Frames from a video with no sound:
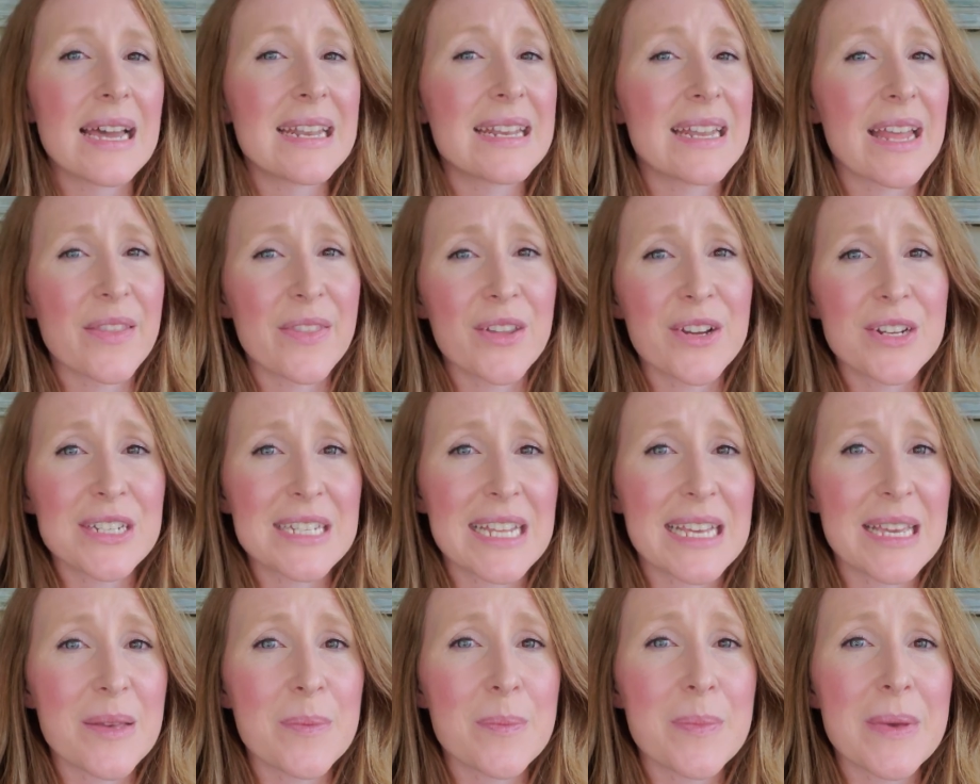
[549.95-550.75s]
Another
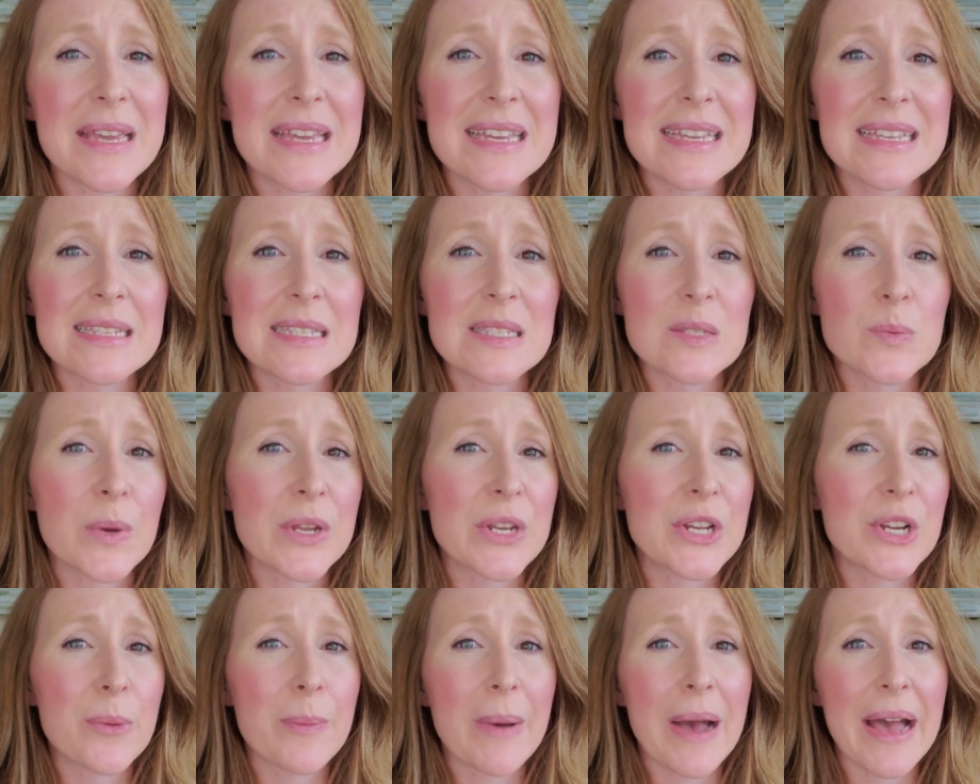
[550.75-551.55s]
tip is when
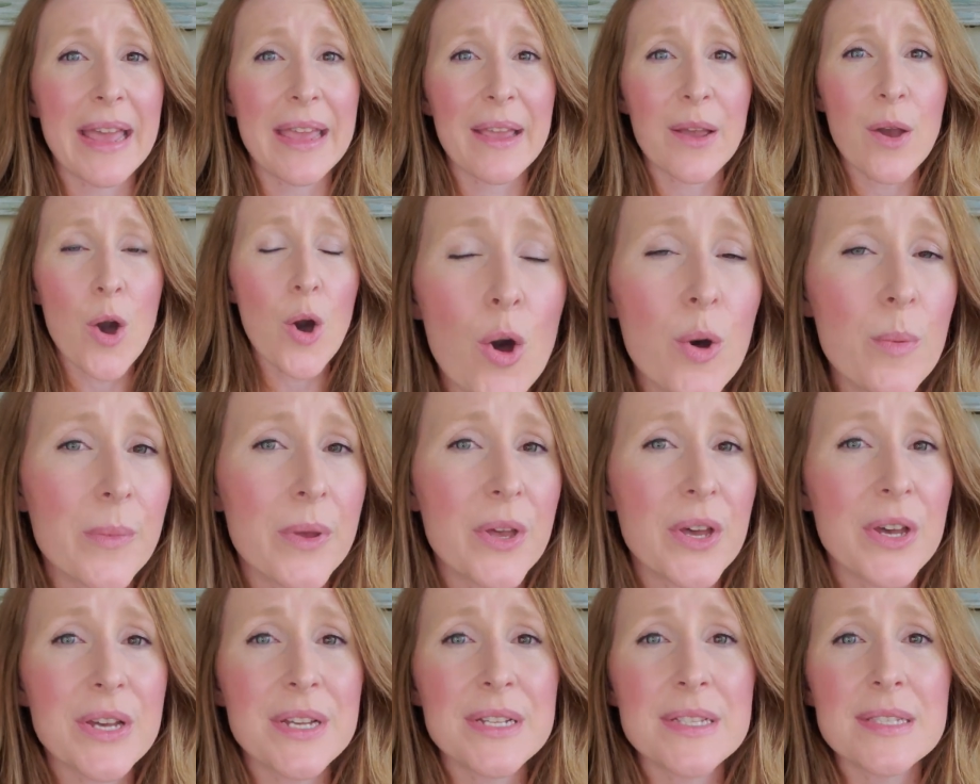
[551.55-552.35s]
you're buying home
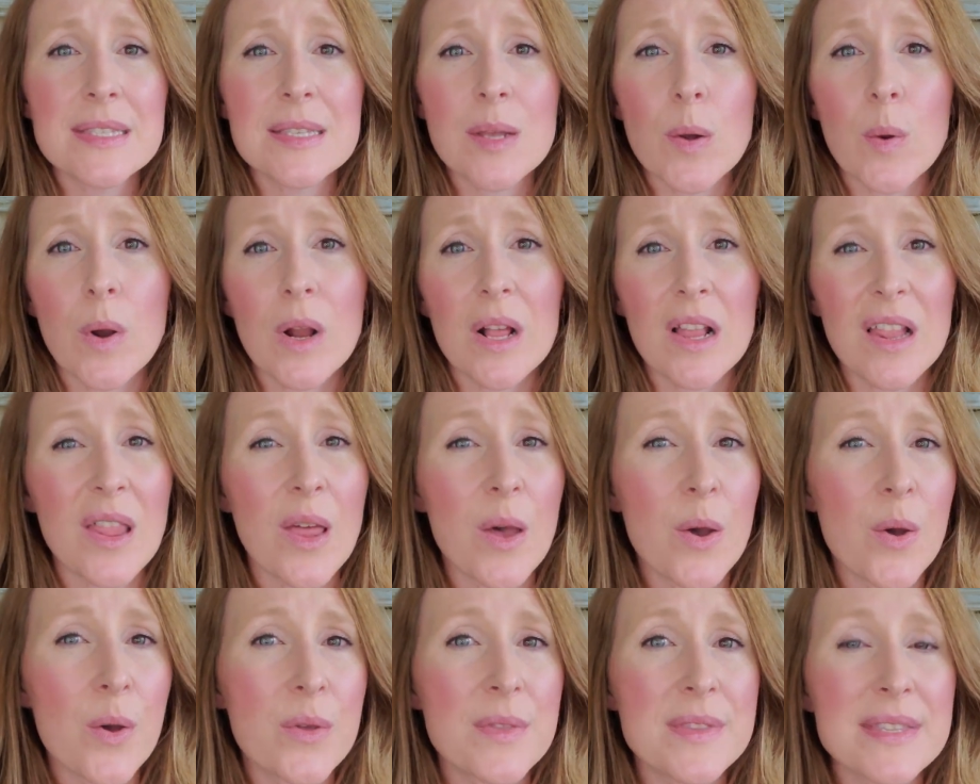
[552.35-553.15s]
goods or
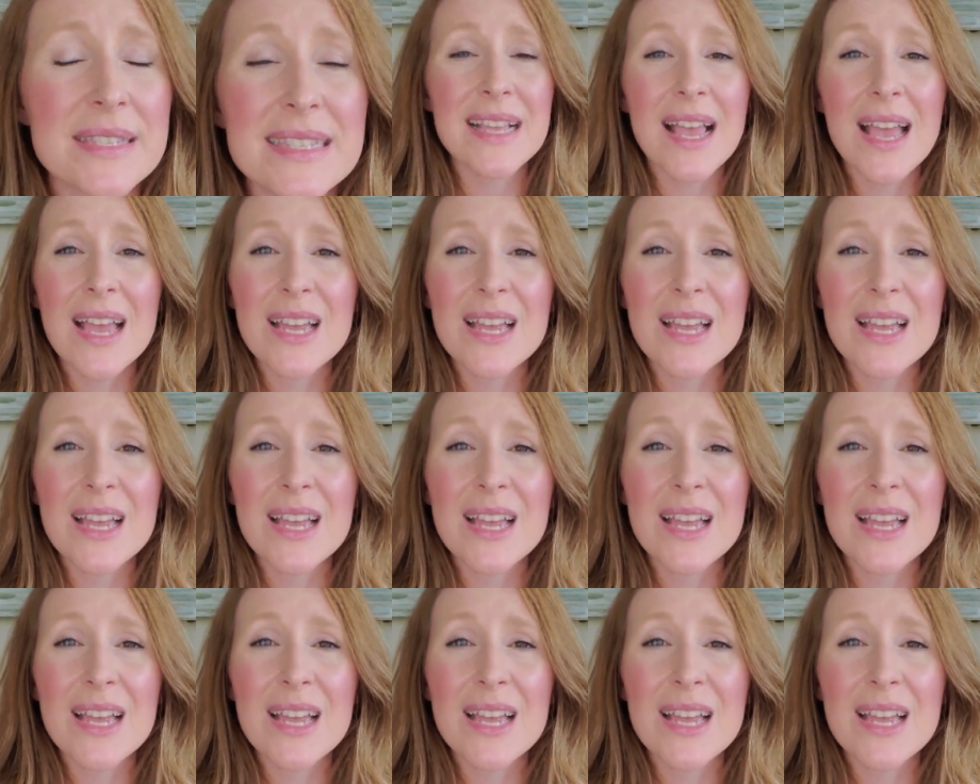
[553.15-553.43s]
clothes,